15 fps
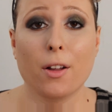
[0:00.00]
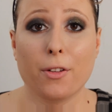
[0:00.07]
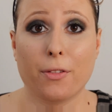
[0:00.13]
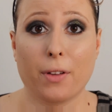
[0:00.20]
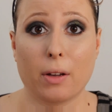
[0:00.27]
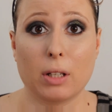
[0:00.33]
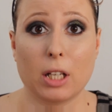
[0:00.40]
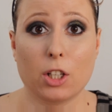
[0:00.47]

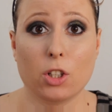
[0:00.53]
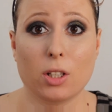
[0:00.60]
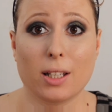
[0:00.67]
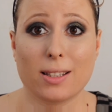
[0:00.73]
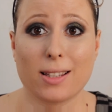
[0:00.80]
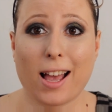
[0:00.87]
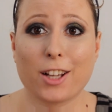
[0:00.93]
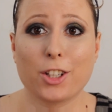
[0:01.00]
foundation
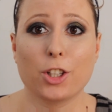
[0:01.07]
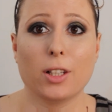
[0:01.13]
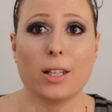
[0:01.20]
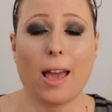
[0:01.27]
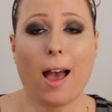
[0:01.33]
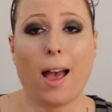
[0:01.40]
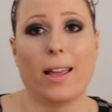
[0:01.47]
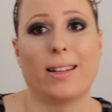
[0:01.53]
is
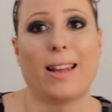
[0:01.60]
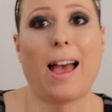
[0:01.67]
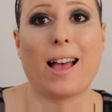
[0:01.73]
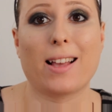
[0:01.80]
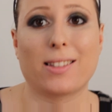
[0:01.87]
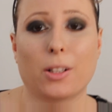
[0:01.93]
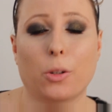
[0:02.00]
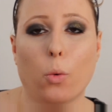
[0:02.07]
actually, it
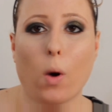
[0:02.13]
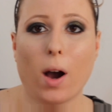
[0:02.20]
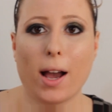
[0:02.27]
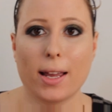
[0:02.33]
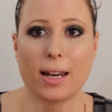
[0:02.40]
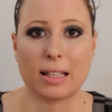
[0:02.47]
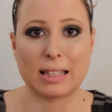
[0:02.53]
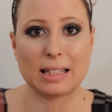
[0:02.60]
has
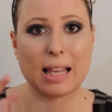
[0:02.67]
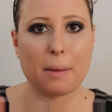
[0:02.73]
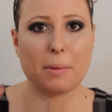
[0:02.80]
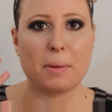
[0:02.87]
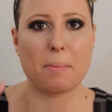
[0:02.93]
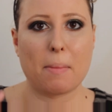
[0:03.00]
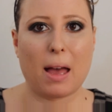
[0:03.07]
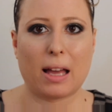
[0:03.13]
quite a
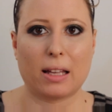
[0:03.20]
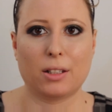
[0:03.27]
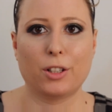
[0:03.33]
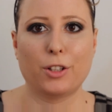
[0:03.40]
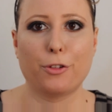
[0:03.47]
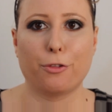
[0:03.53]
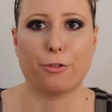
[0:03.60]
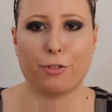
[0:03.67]
semi-matte
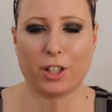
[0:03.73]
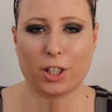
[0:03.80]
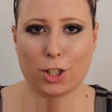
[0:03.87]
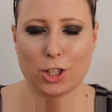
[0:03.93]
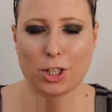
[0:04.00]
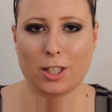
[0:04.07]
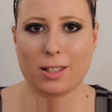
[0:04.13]
finish.